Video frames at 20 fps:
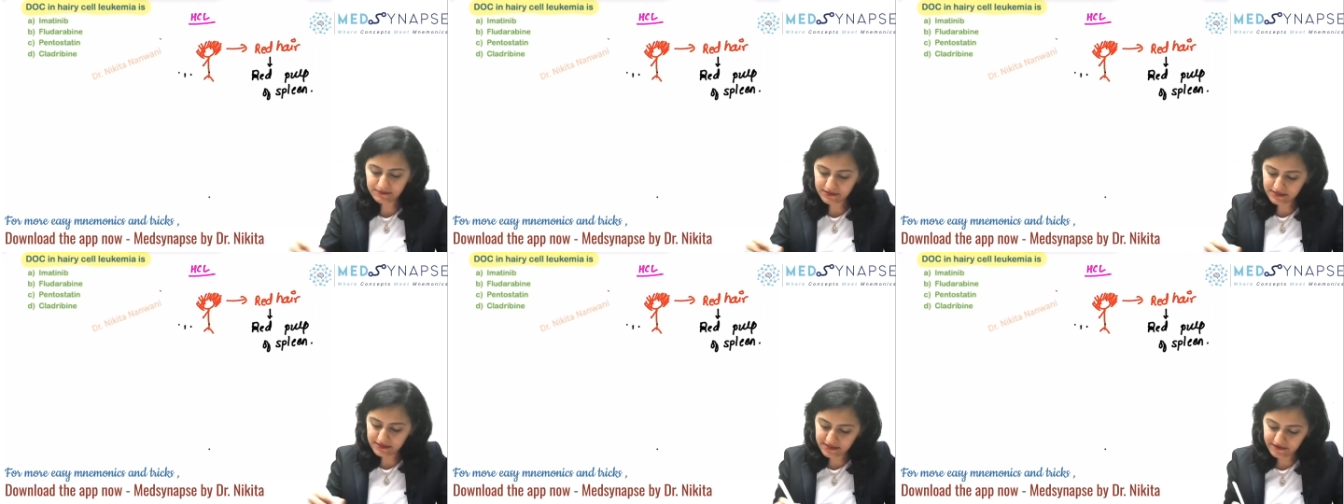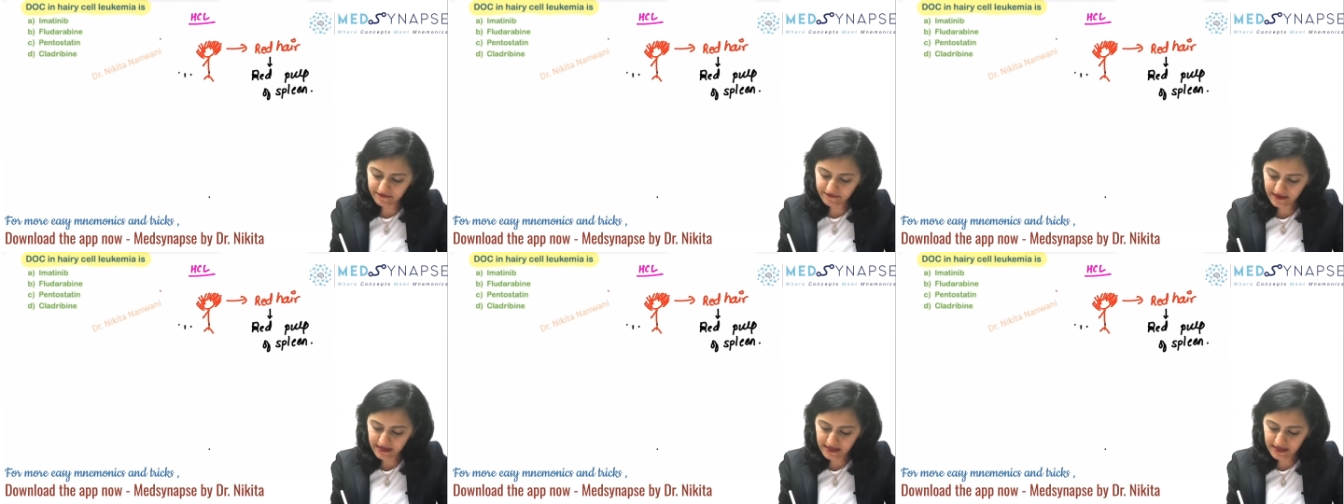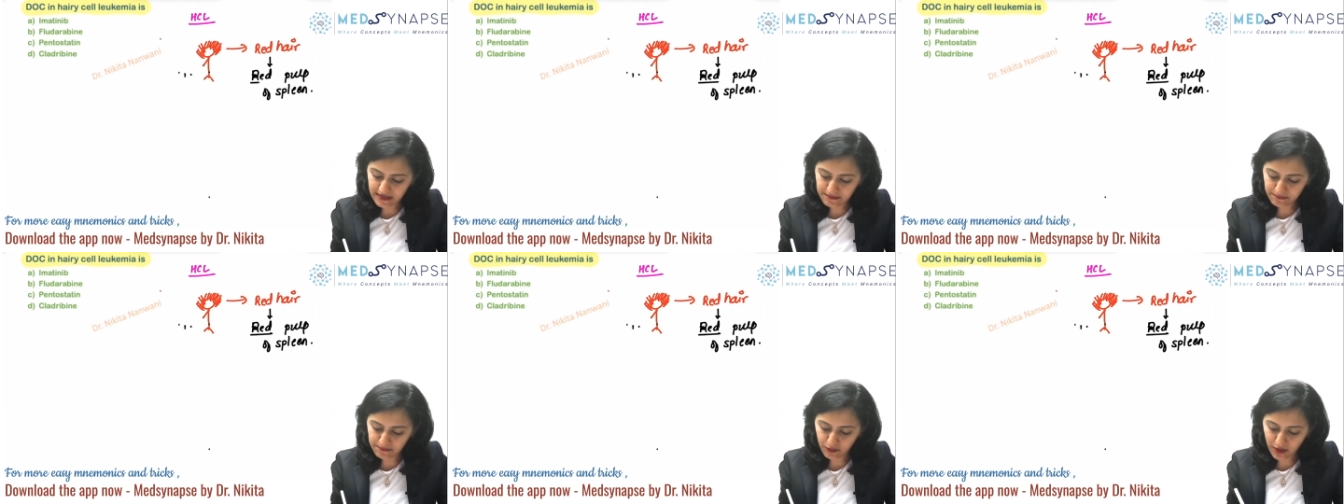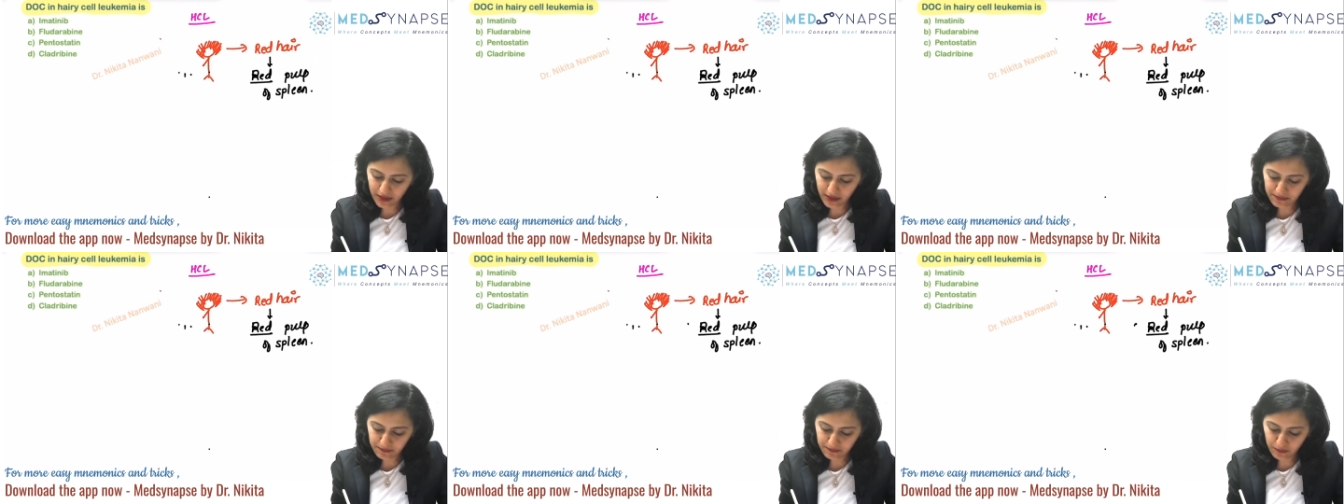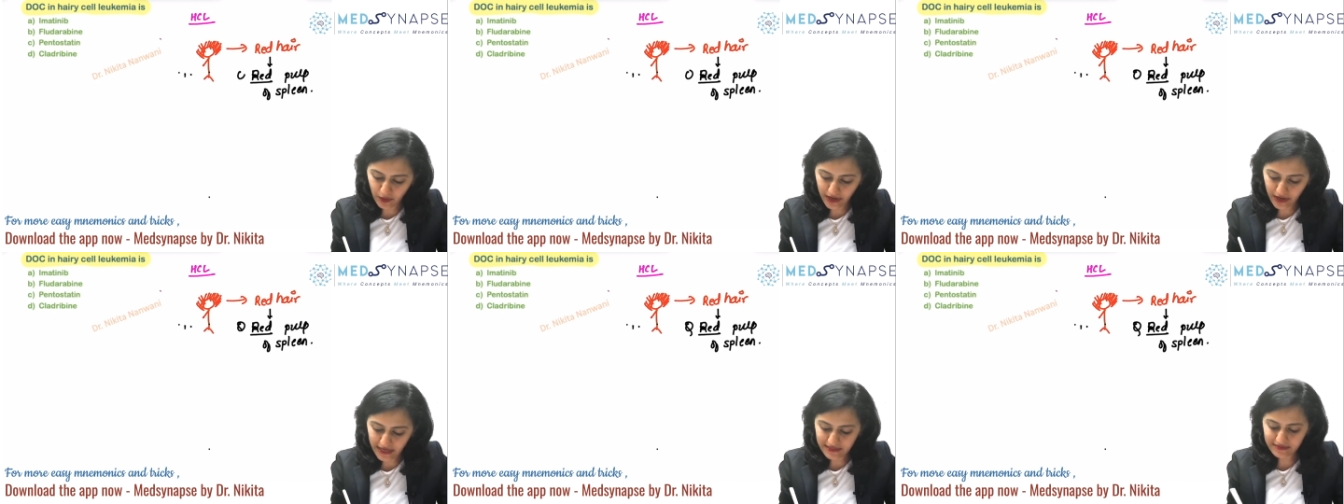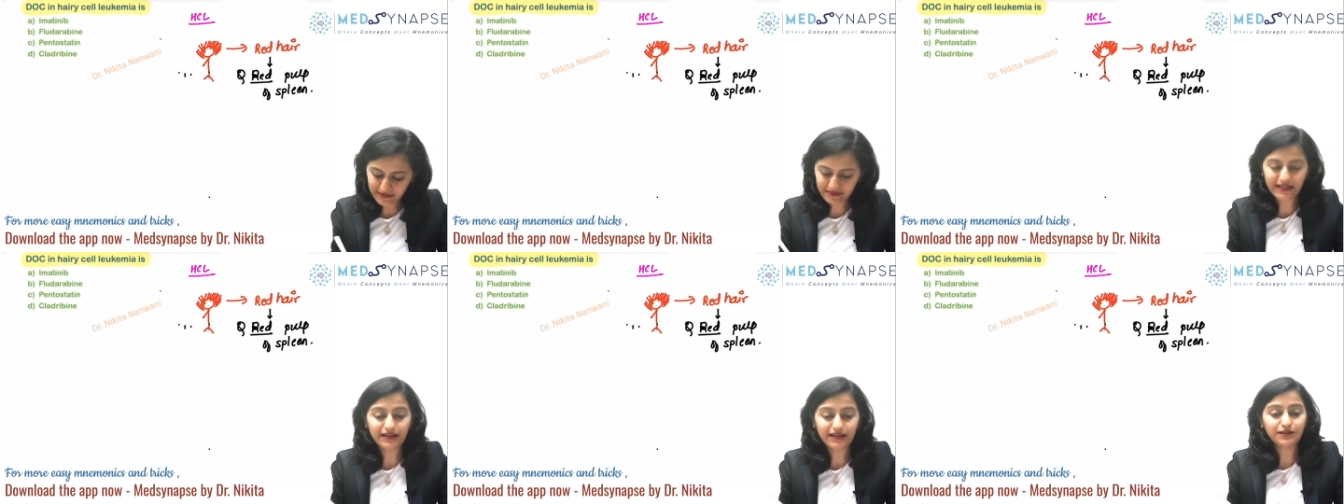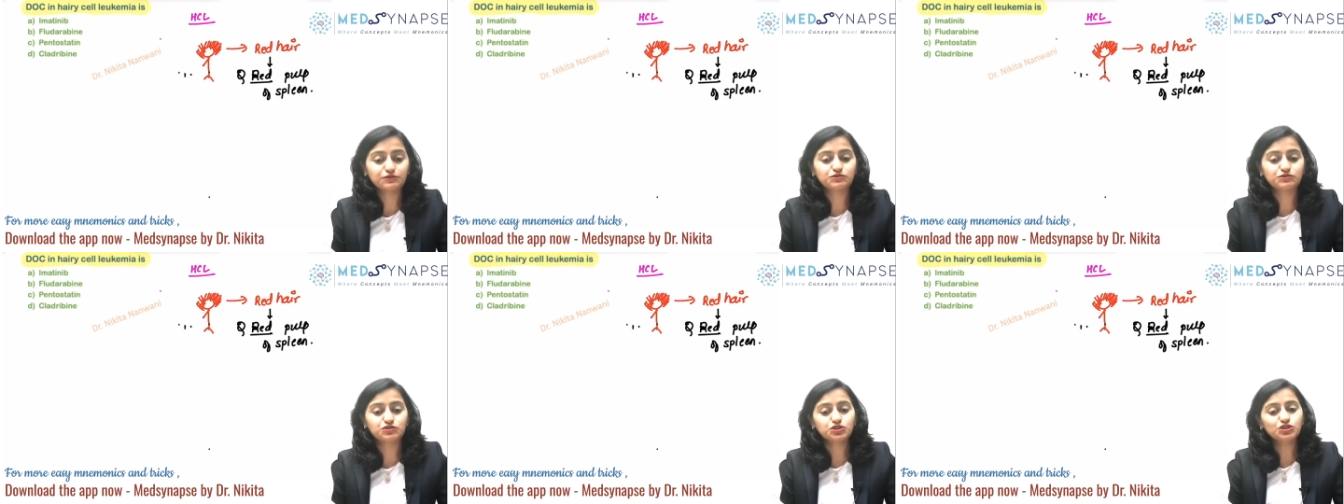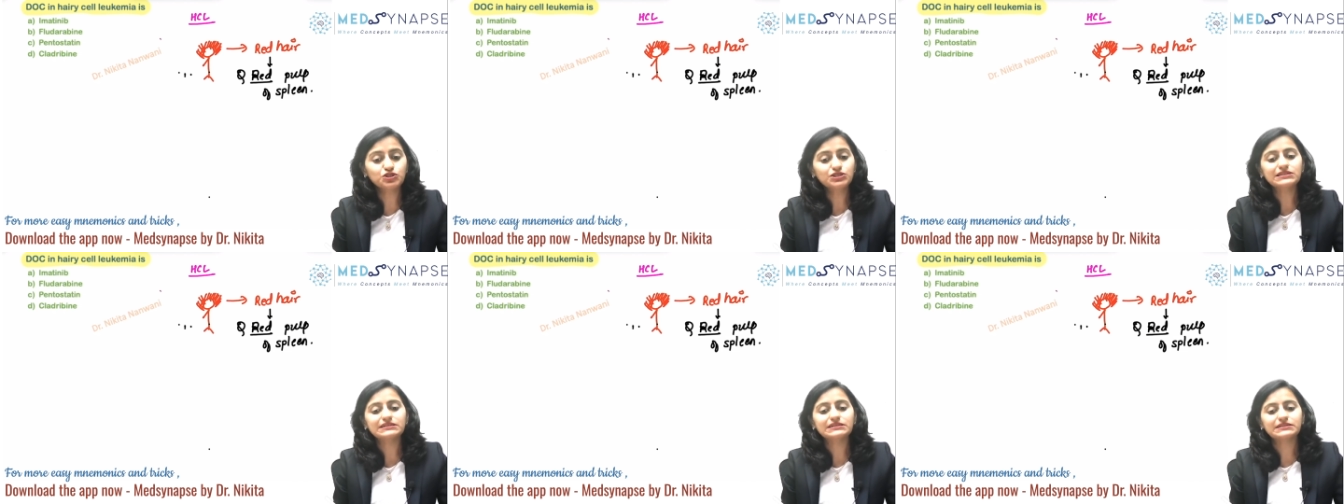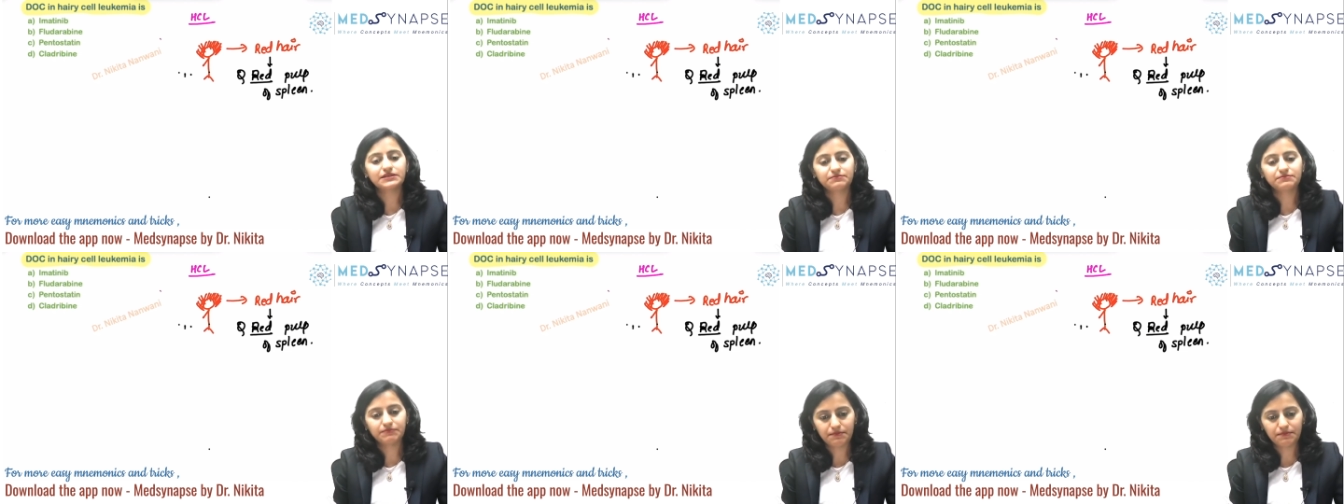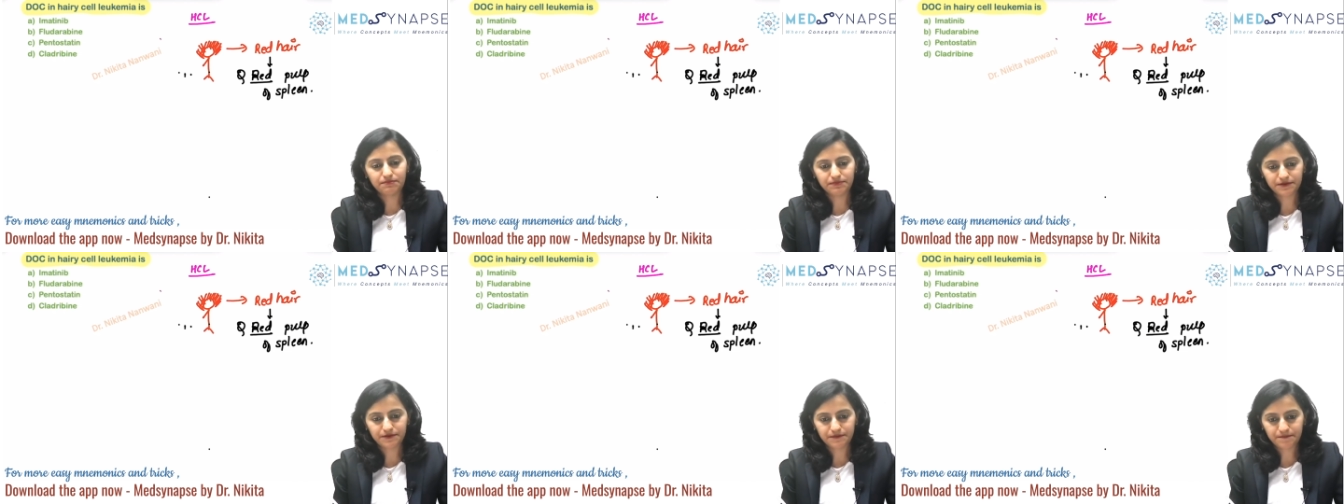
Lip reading: This is very important point that you should remember.